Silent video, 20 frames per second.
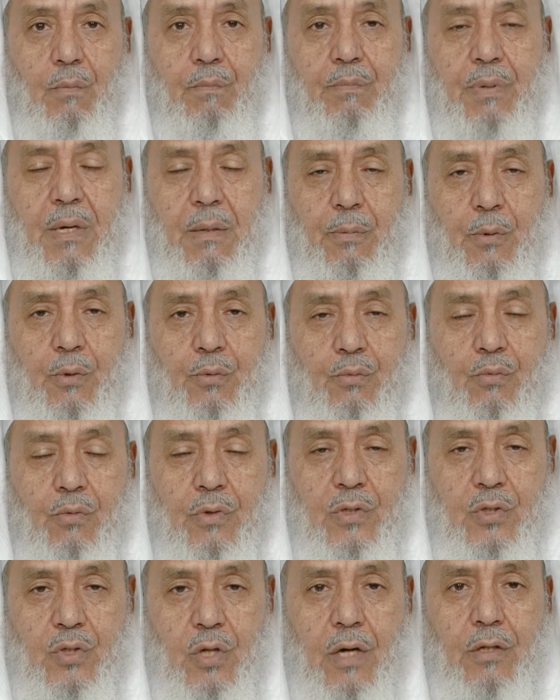people
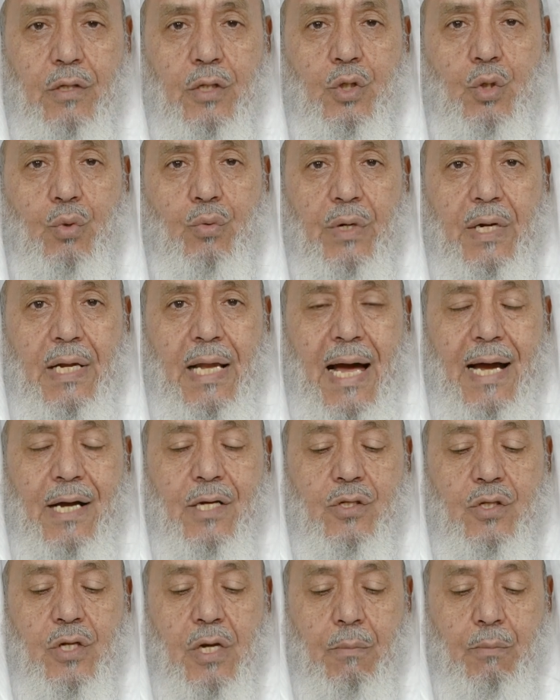started to
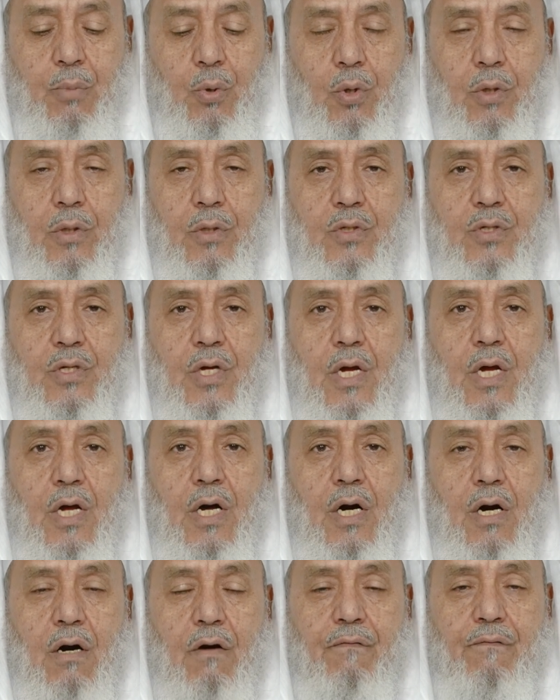realize the importance
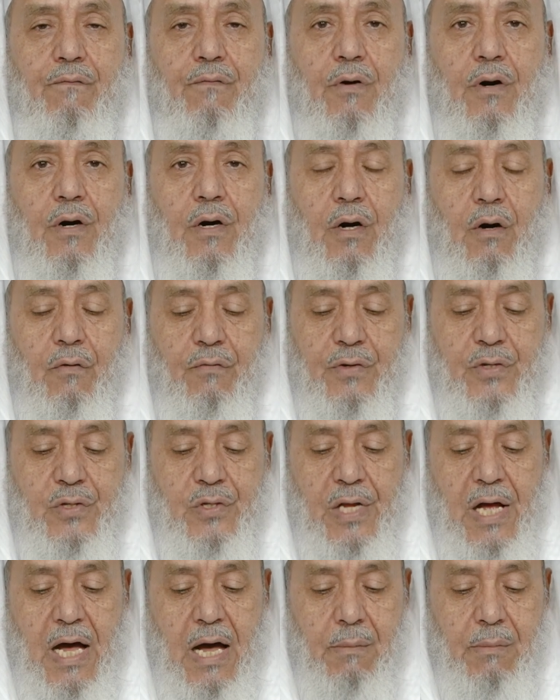of
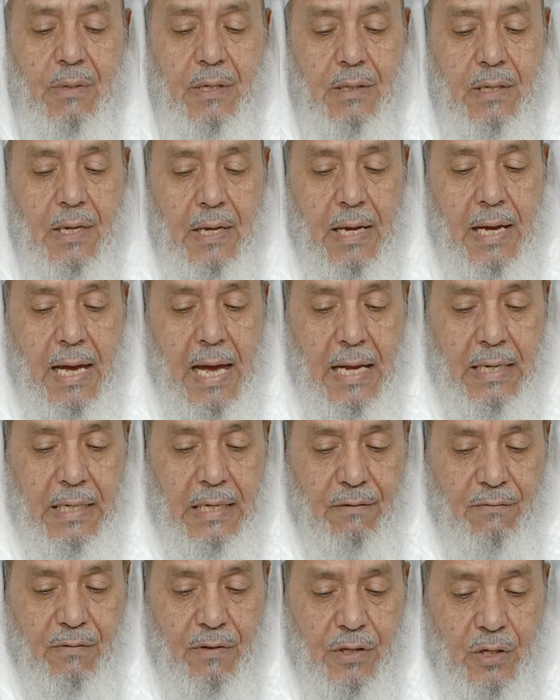Islam and
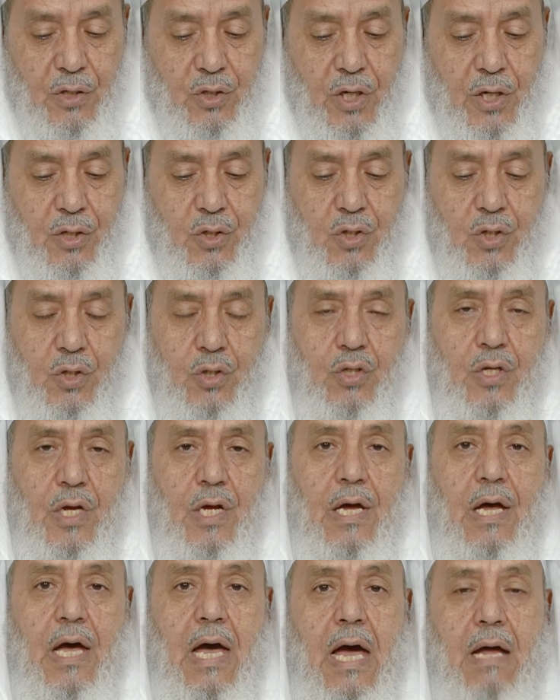even the justice
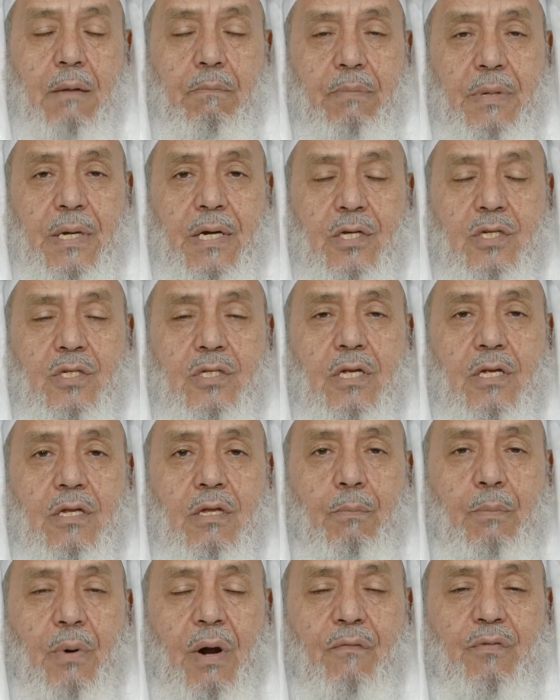and peace that
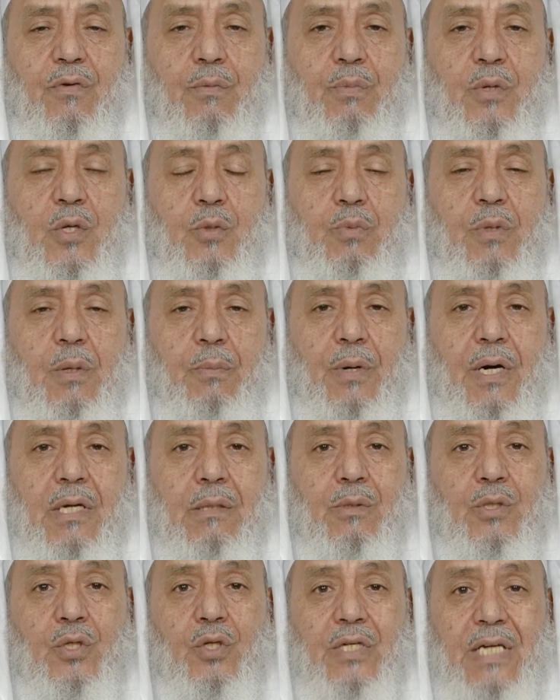the Prophet, peace be upon
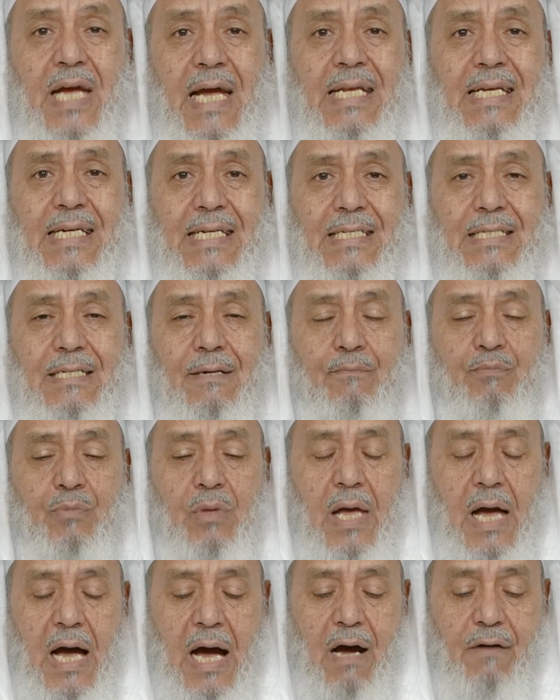him, created
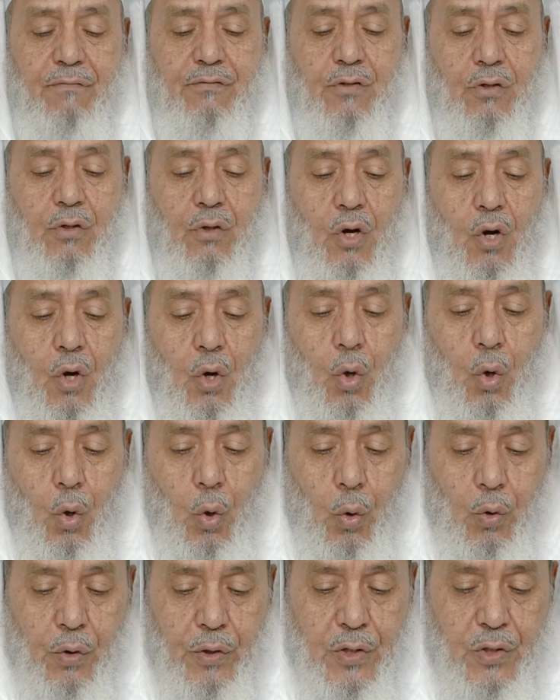after
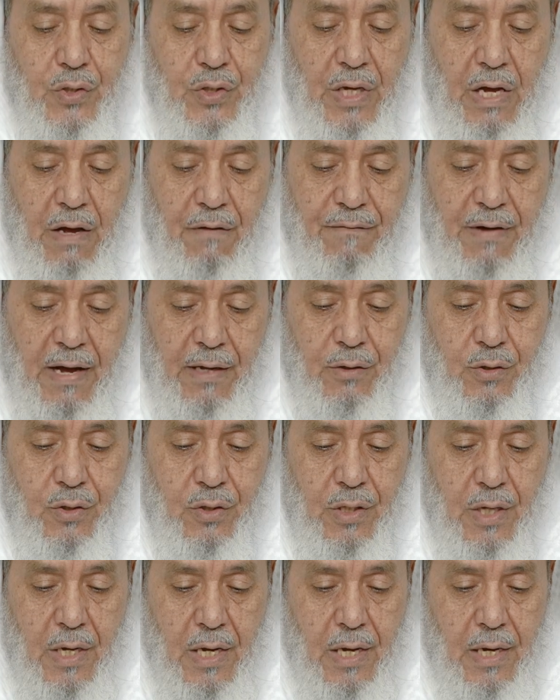all these
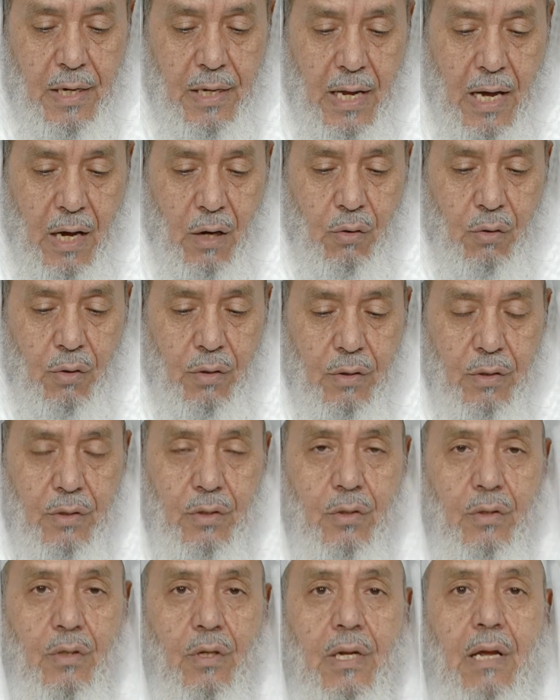events. Now,
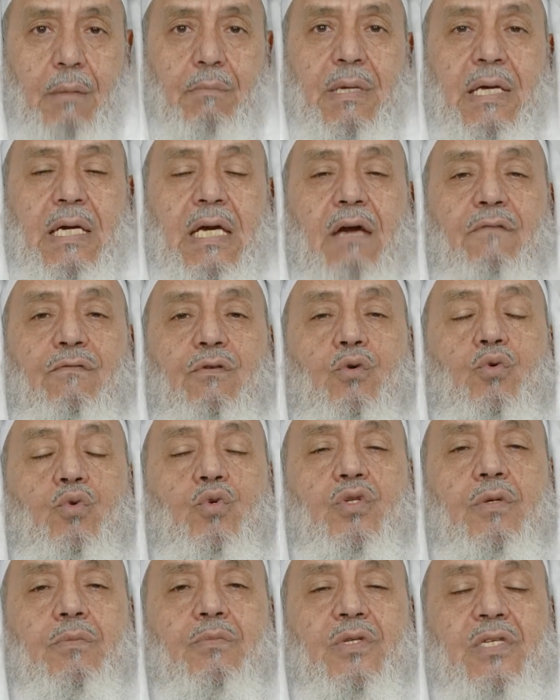let me give you
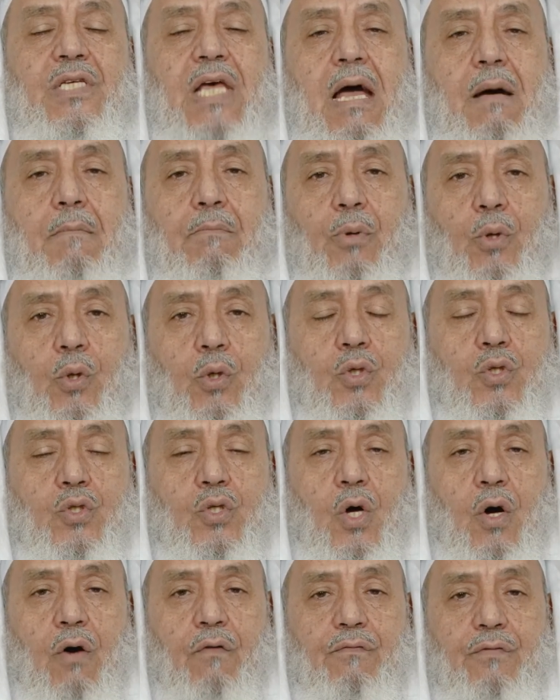some
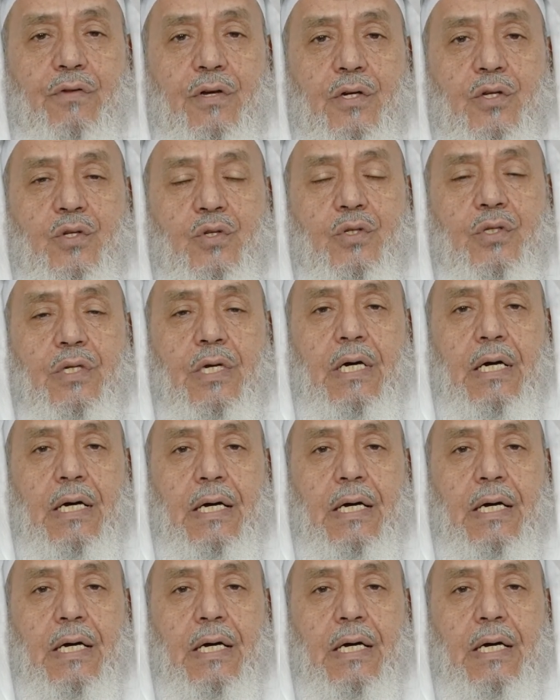samples of these